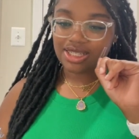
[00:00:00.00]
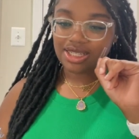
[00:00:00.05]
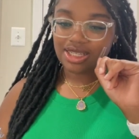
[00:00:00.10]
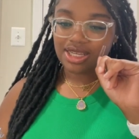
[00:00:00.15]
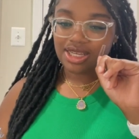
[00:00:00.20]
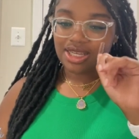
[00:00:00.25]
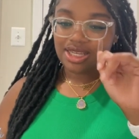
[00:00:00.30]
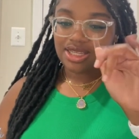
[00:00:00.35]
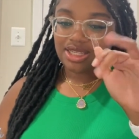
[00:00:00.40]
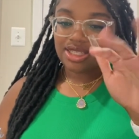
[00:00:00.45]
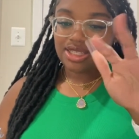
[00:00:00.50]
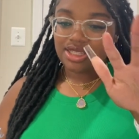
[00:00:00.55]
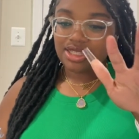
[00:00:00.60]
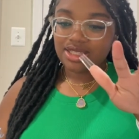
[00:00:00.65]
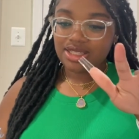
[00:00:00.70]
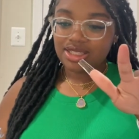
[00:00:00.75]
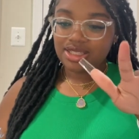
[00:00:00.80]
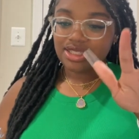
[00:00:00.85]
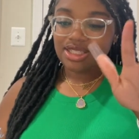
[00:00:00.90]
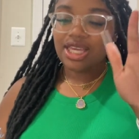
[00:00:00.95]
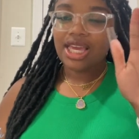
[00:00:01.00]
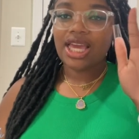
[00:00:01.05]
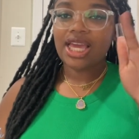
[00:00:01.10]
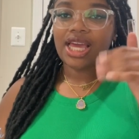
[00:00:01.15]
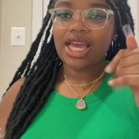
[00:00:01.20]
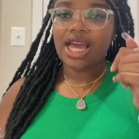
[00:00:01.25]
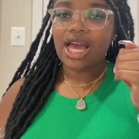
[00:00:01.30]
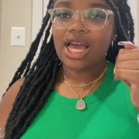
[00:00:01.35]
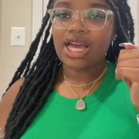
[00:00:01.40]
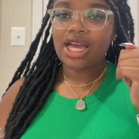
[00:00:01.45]
If you don't ride up,
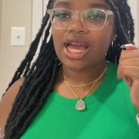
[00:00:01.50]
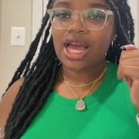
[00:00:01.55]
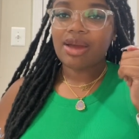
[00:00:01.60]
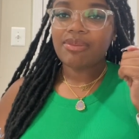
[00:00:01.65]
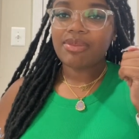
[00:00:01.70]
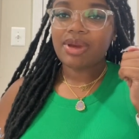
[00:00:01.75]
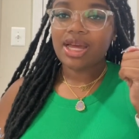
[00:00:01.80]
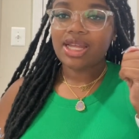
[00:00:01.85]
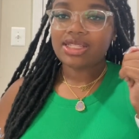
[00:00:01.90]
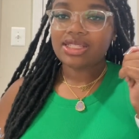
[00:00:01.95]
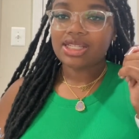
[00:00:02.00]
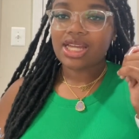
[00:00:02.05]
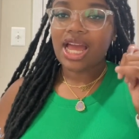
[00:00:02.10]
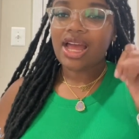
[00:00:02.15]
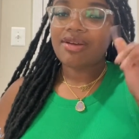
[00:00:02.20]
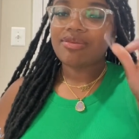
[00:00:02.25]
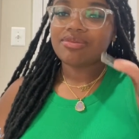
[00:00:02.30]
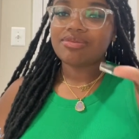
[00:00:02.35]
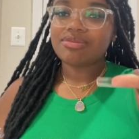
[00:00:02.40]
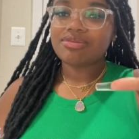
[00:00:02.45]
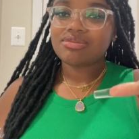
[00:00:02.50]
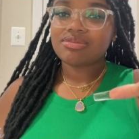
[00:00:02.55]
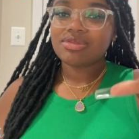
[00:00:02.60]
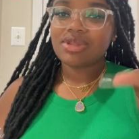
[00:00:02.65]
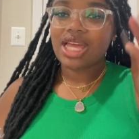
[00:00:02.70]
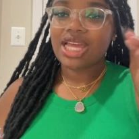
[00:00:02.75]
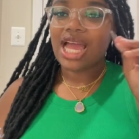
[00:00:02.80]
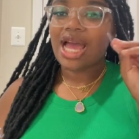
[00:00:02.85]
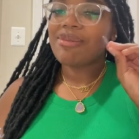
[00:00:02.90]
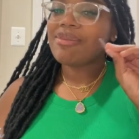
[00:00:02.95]
yeah, I'm about. To, I'm
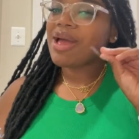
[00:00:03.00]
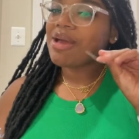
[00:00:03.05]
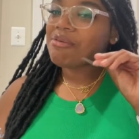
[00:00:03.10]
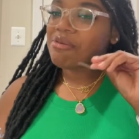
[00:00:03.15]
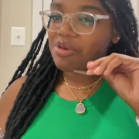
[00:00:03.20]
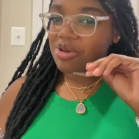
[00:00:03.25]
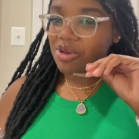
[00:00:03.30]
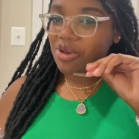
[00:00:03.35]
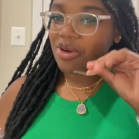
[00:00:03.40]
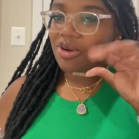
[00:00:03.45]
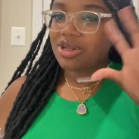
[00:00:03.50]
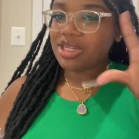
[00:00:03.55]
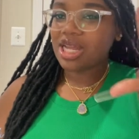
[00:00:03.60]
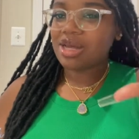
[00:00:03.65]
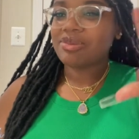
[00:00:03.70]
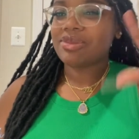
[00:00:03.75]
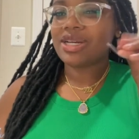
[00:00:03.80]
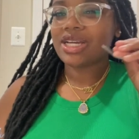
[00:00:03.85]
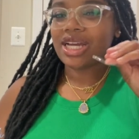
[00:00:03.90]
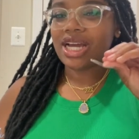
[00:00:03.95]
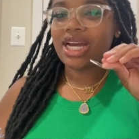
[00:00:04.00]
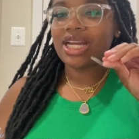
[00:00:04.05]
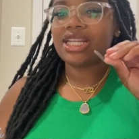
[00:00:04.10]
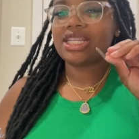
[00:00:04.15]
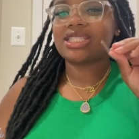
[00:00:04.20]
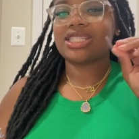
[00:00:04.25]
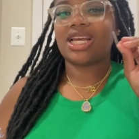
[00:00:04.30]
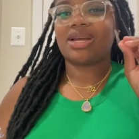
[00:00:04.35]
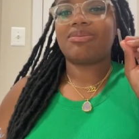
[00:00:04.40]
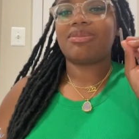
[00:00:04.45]
like I'm having a long day. i am going to cut it
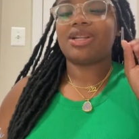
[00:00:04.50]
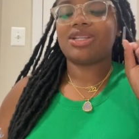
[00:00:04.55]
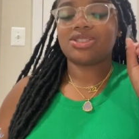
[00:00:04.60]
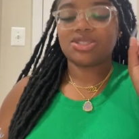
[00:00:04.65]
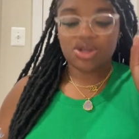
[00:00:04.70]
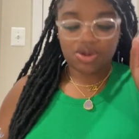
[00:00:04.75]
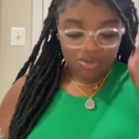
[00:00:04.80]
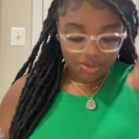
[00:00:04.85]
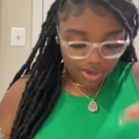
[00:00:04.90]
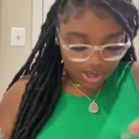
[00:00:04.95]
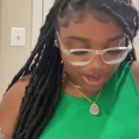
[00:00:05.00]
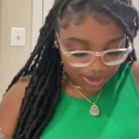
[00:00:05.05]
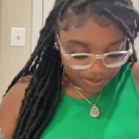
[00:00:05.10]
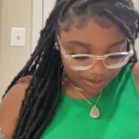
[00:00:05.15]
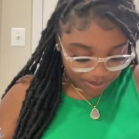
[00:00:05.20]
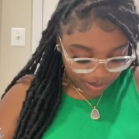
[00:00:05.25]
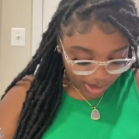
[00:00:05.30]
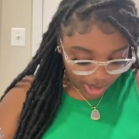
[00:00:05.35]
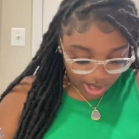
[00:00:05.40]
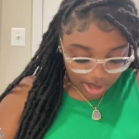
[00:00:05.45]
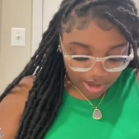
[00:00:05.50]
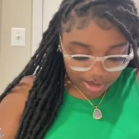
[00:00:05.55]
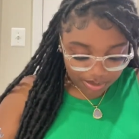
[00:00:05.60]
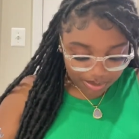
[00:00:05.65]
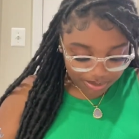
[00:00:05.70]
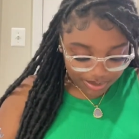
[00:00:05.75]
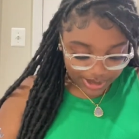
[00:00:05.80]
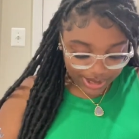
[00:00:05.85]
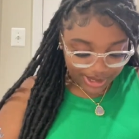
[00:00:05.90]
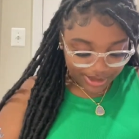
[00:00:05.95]
because I'm about to start working.
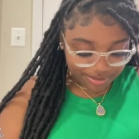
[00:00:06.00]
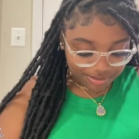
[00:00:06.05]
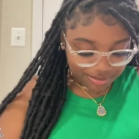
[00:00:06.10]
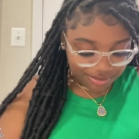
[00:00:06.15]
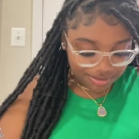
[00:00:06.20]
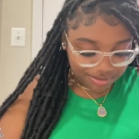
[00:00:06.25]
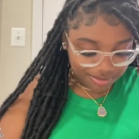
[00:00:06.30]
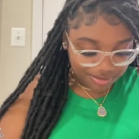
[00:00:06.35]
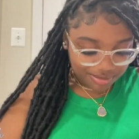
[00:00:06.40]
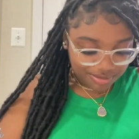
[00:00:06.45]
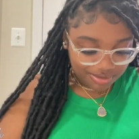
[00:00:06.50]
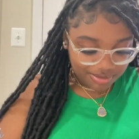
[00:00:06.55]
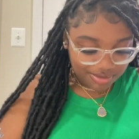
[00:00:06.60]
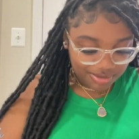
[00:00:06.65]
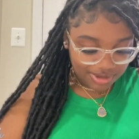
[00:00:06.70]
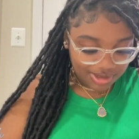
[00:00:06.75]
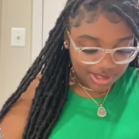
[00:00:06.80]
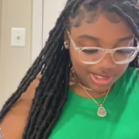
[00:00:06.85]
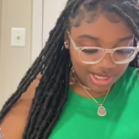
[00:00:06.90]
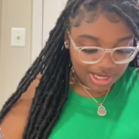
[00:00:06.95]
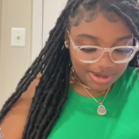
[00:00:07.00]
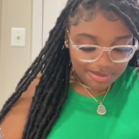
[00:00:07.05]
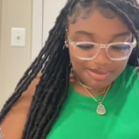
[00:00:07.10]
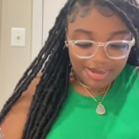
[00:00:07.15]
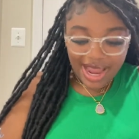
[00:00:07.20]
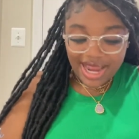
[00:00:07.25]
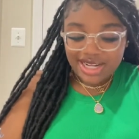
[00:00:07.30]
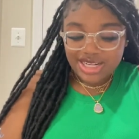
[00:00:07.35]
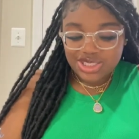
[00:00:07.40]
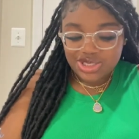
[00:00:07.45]
But yeah, I gotta cut my.
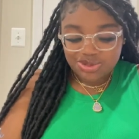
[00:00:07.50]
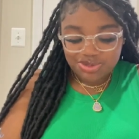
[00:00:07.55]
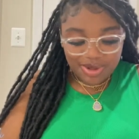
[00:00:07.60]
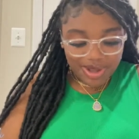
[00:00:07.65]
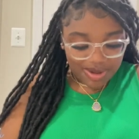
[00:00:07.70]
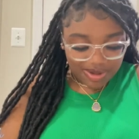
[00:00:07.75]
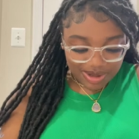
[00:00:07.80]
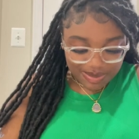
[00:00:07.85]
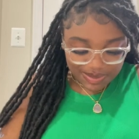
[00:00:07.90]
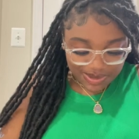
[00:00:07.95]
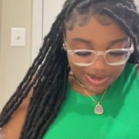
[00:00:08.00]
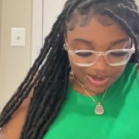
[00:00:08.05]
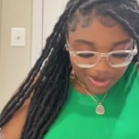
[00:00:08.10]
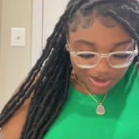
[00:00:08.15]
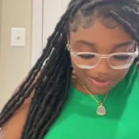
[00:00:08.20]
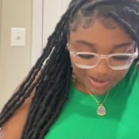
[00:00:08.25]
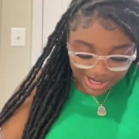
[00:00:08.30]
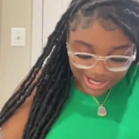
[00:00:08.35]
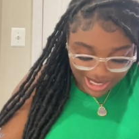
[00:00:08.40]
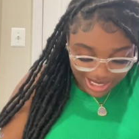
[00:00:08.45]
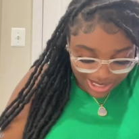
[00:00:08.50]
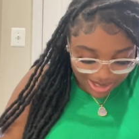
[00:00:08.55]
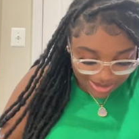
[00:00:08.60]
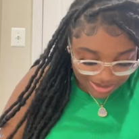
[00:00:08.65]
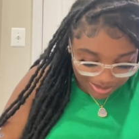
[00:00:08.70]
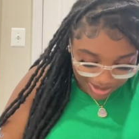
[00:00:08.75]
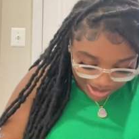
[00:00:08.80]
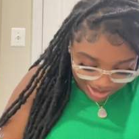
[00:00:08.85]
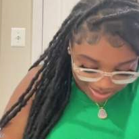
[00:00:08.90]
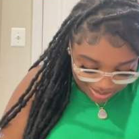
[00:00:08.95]
Mine is will keep it long right now.
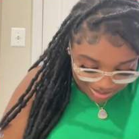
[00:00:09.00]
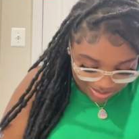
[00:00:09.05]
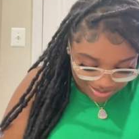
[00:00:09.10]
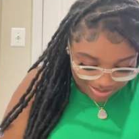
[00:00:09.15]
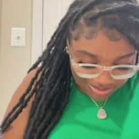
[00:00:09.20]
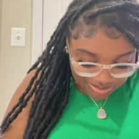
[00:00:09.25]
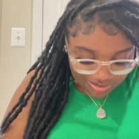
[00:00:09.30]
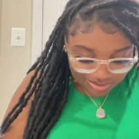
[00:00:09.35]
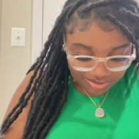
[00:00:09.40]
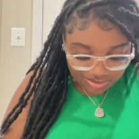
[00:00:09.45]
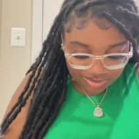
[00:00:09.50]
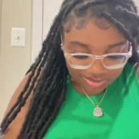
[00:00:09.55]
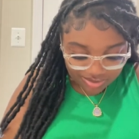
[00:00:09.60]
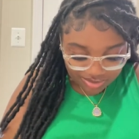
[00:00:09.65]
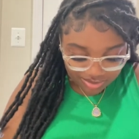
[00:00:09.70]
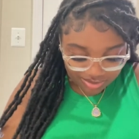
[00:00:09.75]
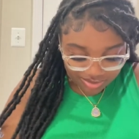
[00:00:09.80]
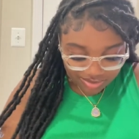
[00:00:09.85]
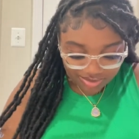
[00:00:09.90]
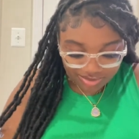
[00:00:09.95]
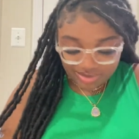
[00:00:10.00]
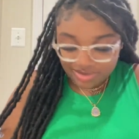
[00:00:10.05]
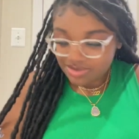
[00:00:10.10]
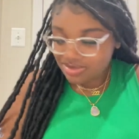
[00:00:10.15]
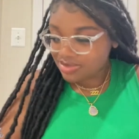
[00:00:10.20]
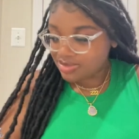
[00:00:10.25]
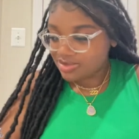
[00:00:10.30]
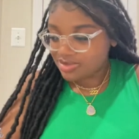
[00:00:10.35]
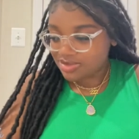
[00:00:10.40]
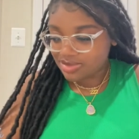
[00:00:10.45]
Right? Do you know how short they want to have? Let me
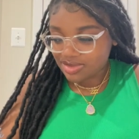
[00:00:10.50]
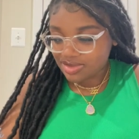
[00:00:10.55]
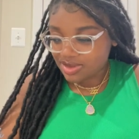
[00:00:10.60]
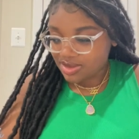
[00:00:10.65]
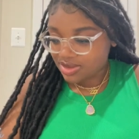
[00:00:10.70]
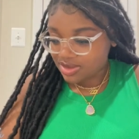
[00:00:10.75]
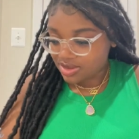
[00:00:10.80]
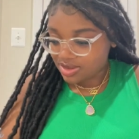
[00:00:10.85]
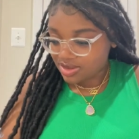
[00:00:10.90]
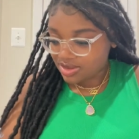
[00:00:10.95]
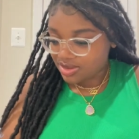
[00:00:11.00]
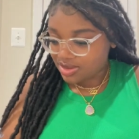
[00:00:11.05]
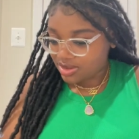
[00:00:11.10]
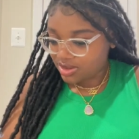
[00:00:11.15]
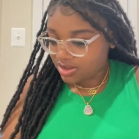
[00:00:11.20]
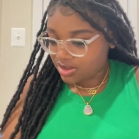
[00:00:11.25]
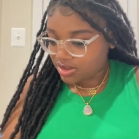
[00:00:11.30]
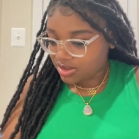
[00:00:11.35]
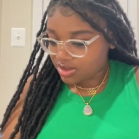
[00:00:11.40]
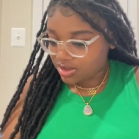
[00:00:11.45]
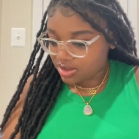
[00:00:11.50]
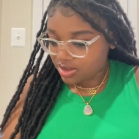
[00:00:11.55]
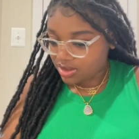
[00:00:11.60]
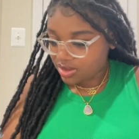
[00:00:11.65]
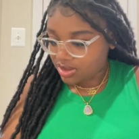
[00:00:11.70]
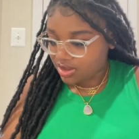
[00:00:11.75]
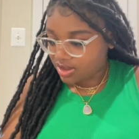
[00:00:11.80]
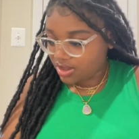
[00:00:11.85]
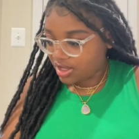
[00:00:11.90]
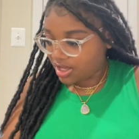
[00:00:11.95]
see. You know how short they want my nails to
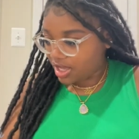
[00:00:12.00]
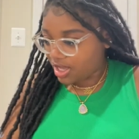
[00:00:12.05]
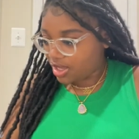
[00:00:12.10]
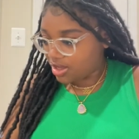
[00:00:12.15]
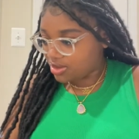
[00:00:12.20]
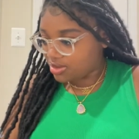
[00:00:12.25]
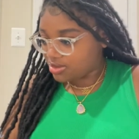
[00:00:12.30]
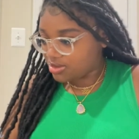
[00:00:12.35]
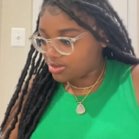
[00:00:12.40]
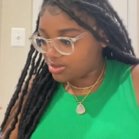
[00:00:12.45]
work? How?